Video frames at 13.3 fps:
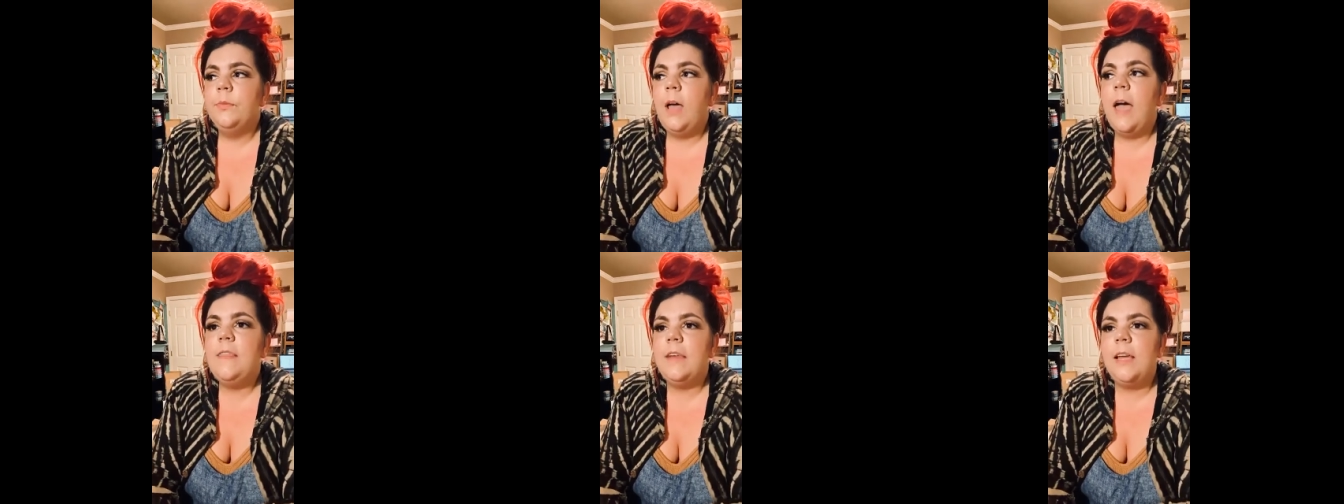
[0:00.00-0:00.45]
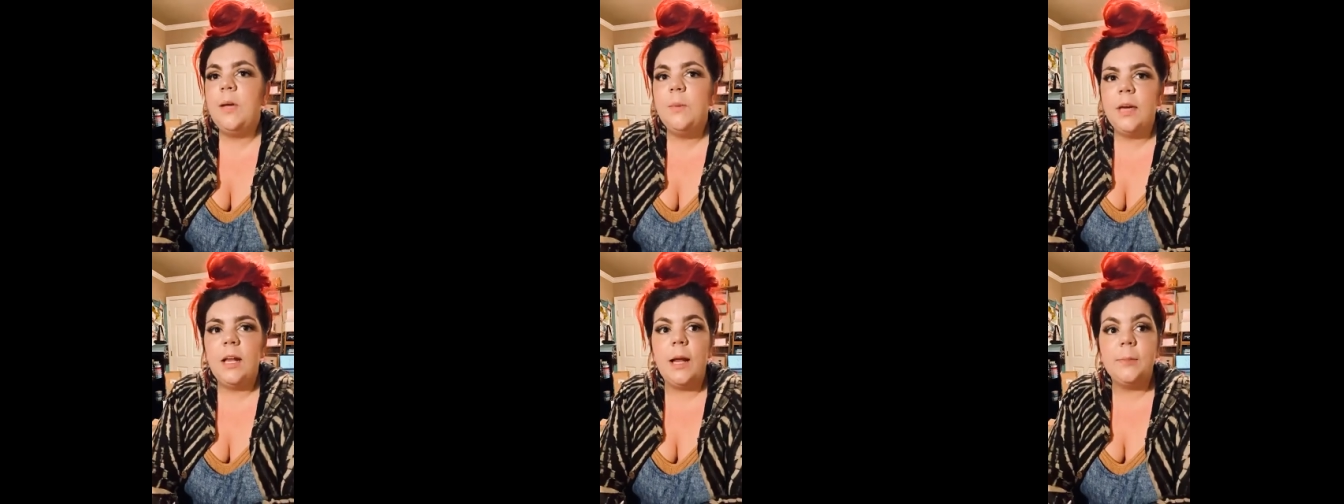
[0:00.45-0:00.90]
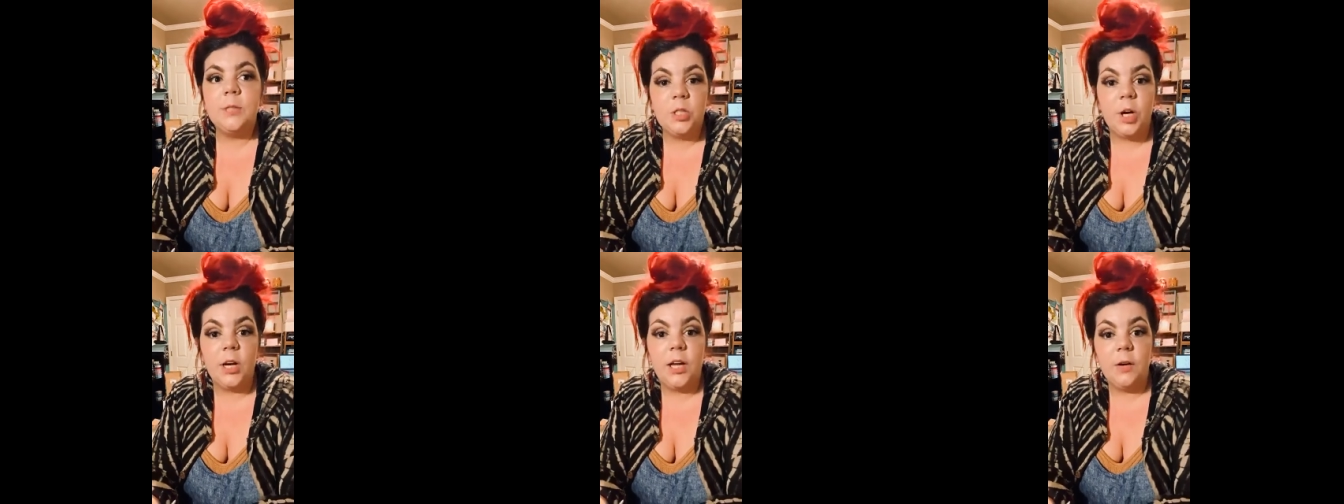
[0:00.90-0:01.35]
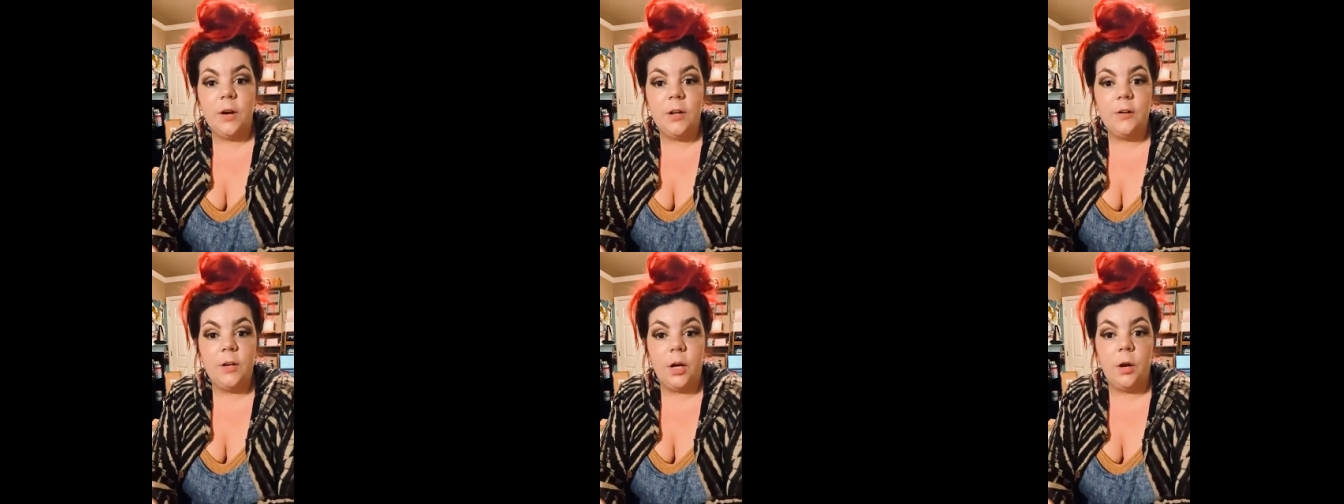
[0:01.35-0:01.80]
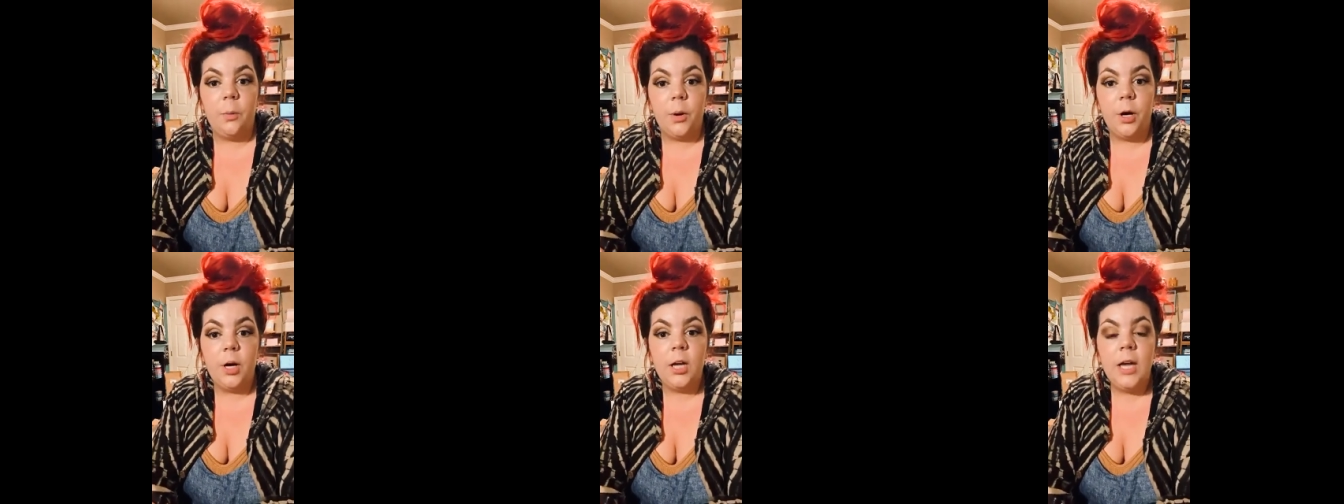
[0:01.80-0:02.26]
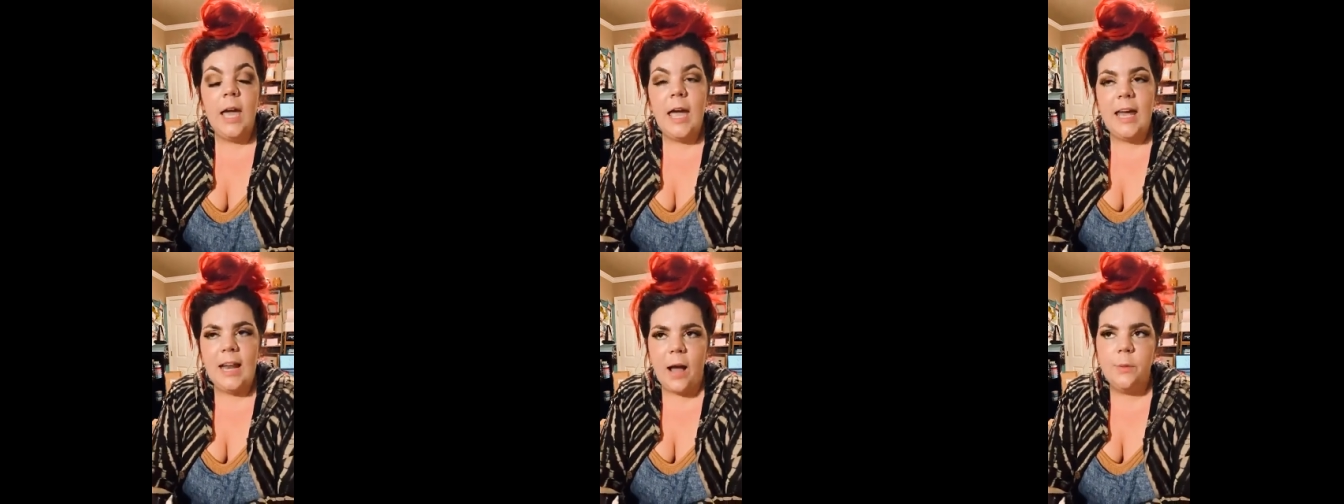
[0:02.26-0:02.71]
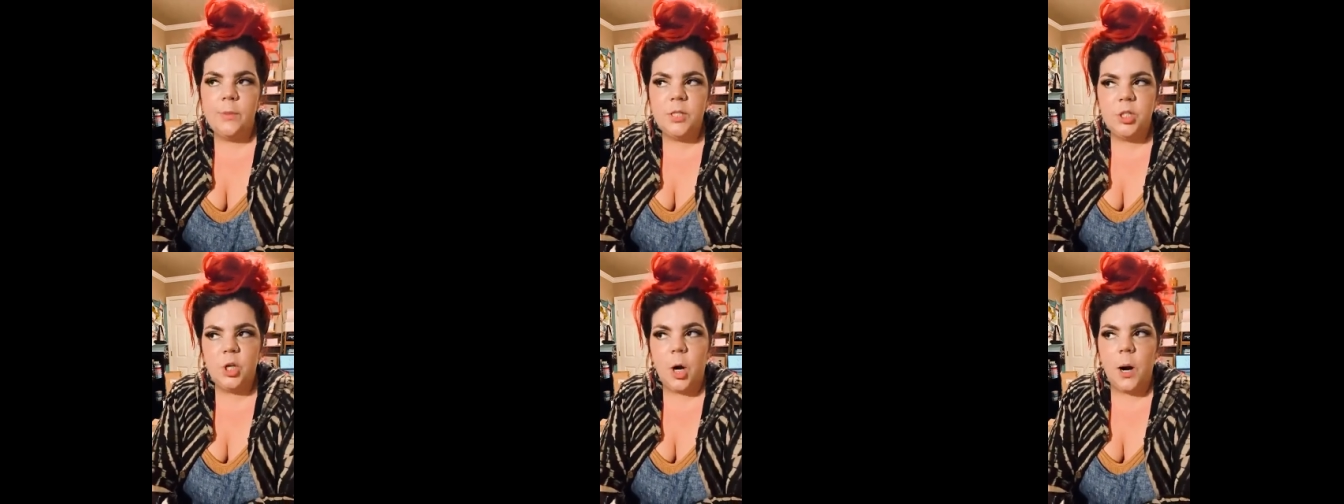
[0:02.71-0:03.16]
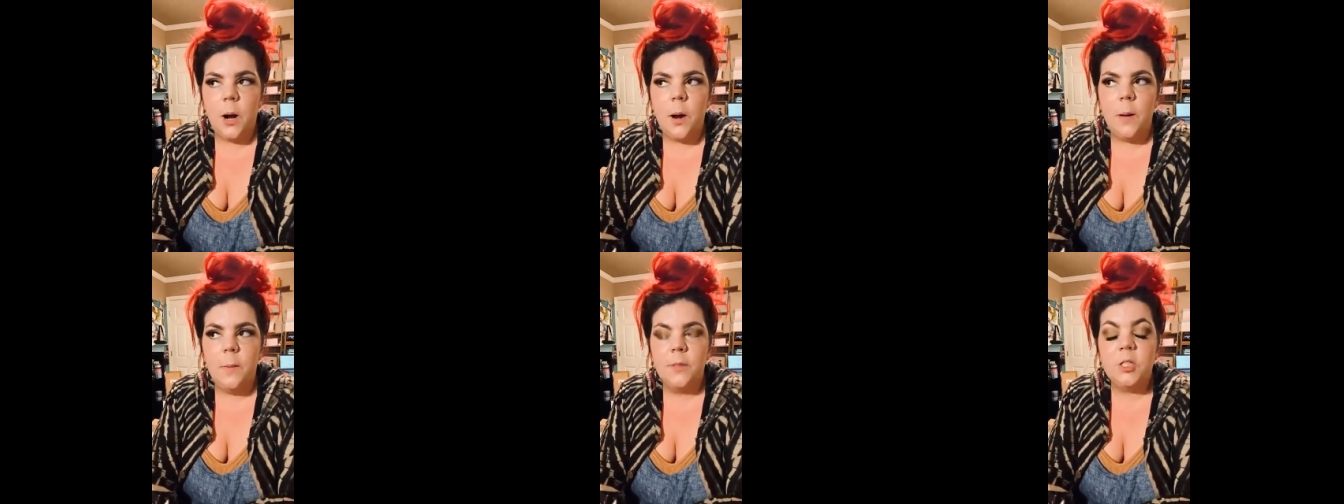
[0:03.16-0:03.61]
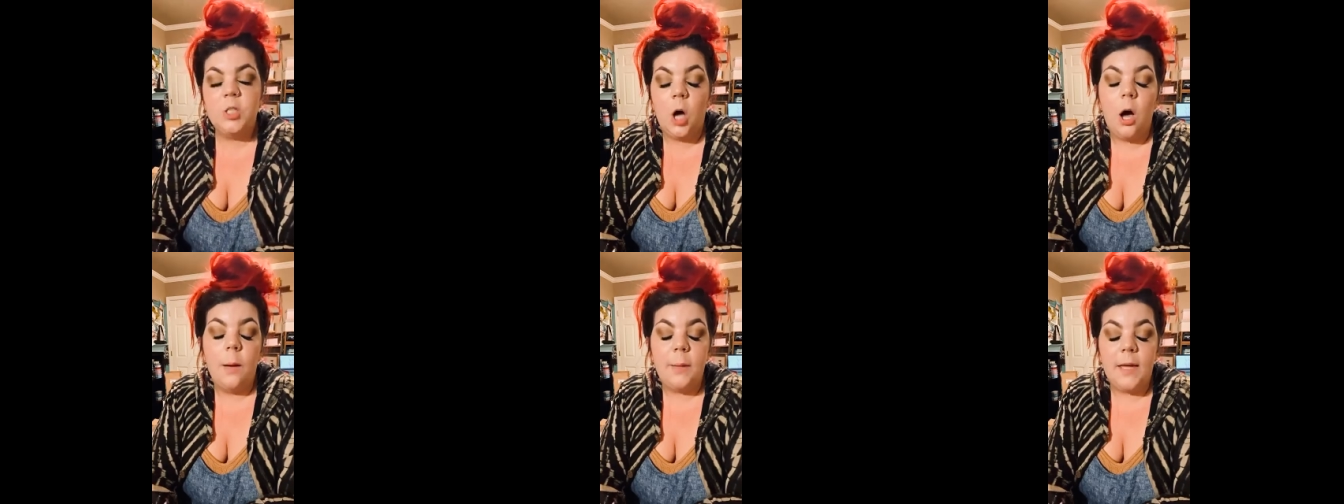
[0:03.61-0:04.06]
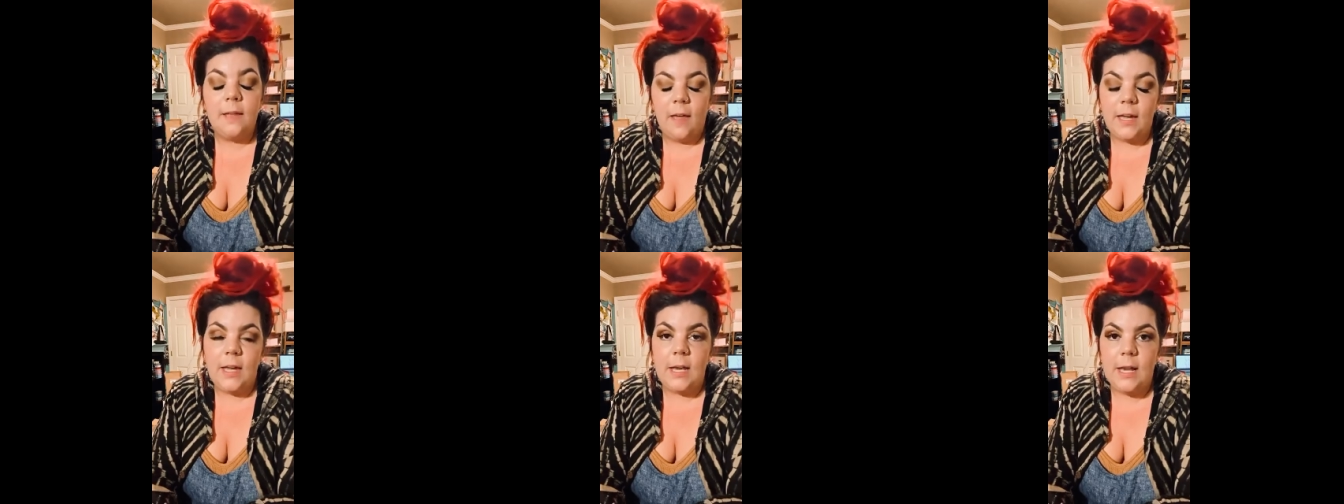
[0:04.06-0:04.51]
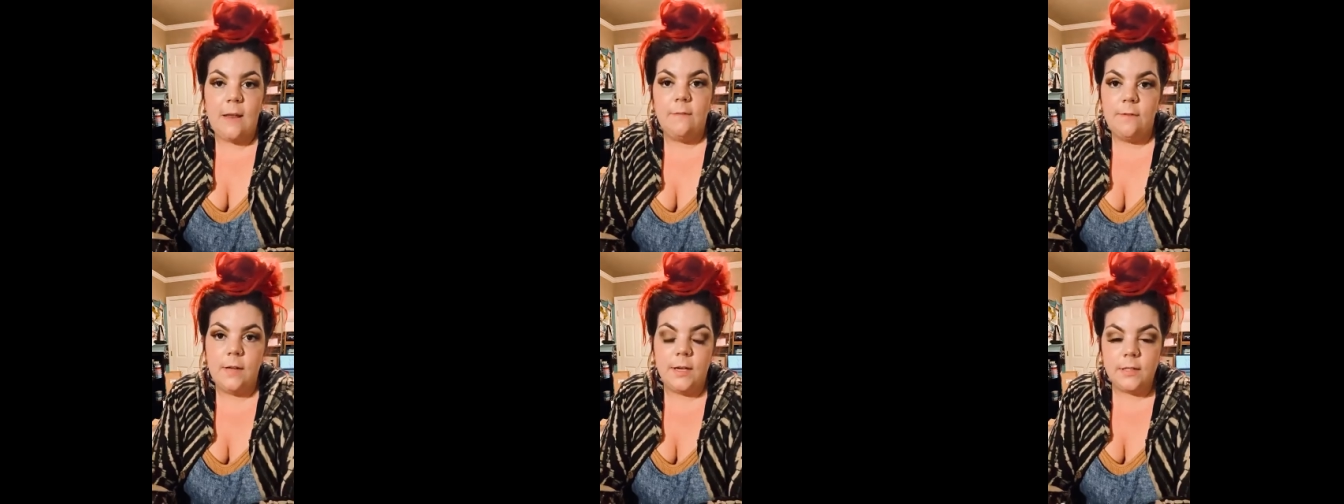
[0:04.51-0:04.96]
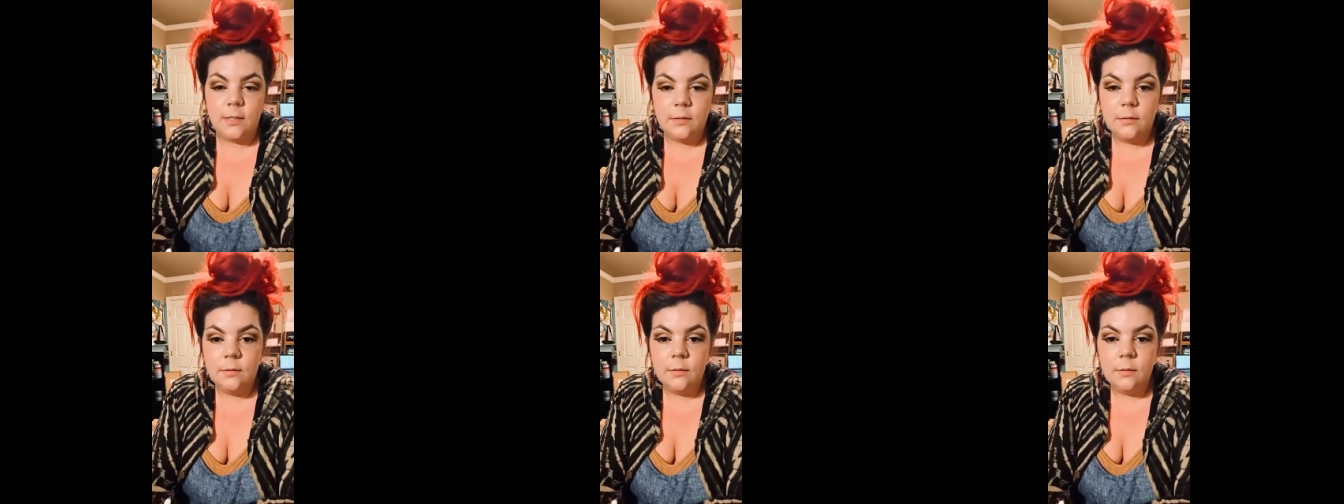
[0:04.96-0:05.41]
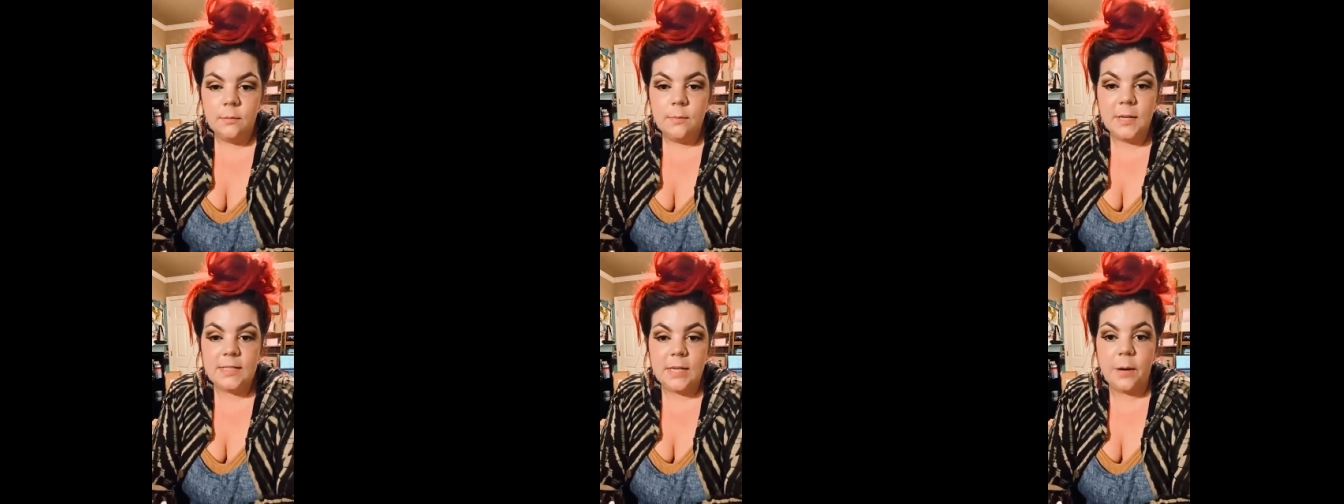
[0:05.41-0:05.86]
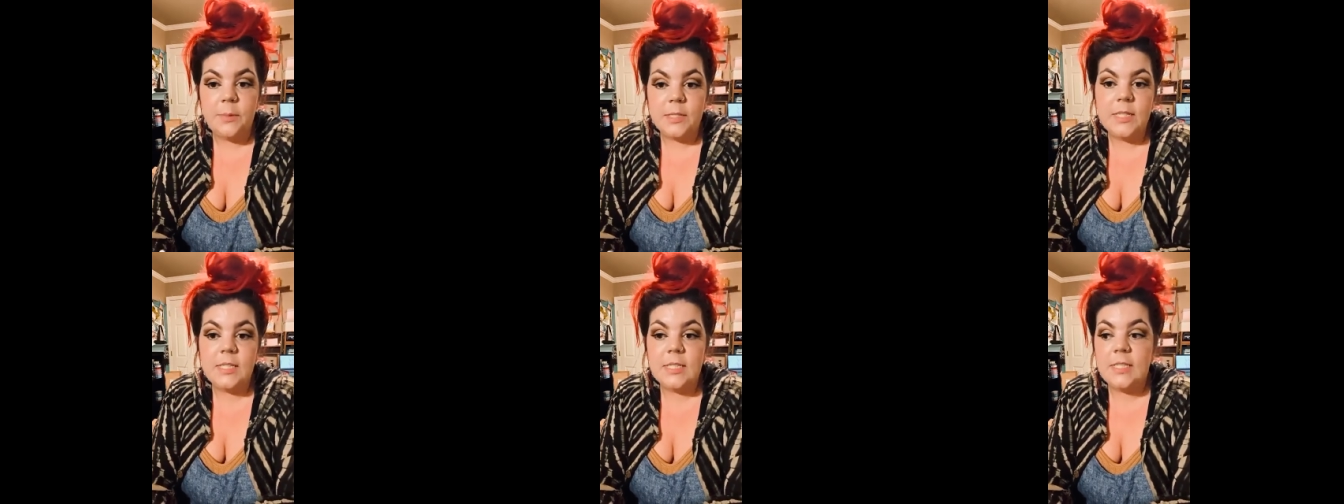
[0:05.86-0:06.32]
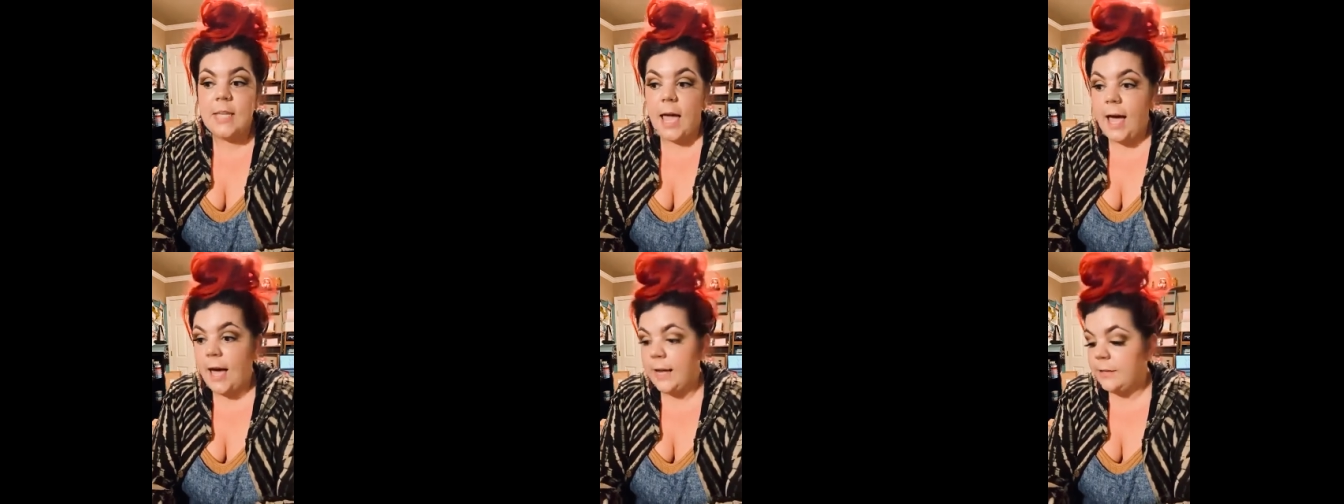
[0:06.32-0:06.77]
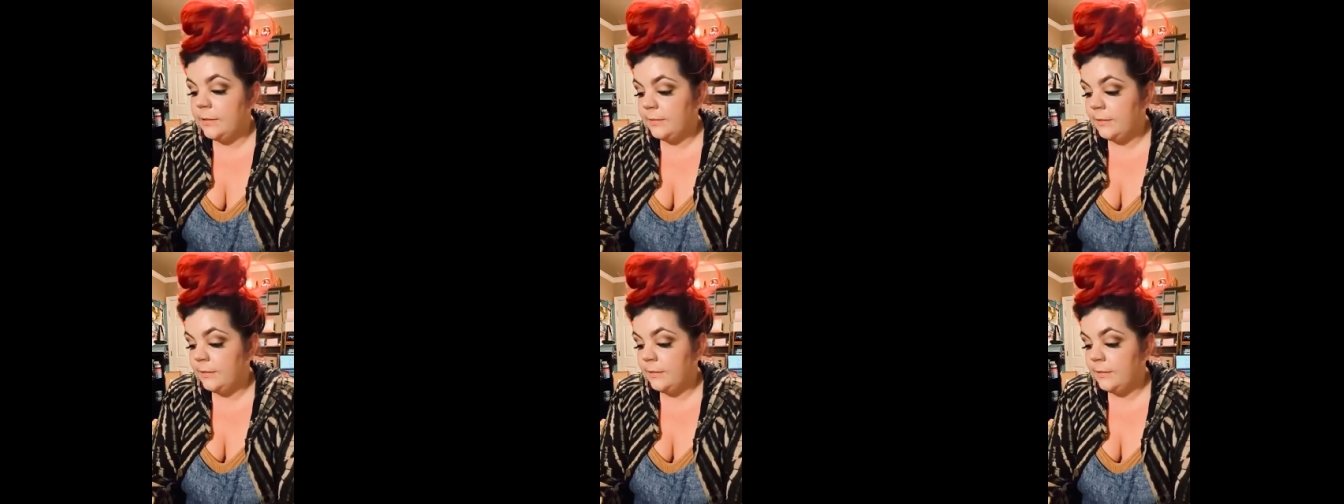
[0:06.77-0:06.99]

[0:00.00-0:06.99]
And then he would get up to start getting ready to go to work, and I would start sobbing like an infant because I was sad,